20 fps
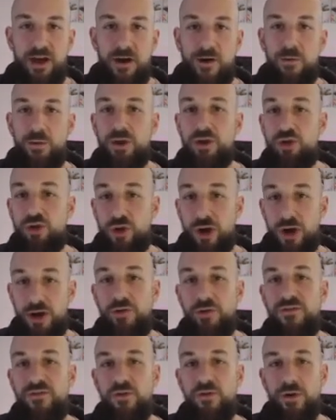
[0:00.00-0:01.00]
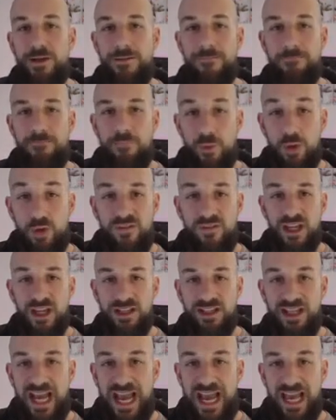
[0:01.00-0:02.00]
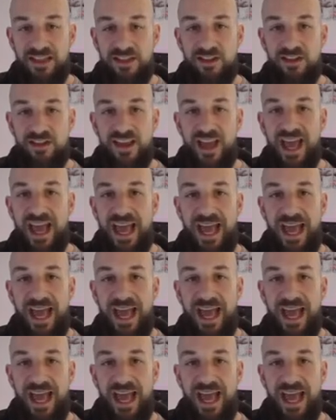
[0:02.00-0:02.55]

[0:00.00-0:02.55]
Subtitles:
always try to avoid moving tasks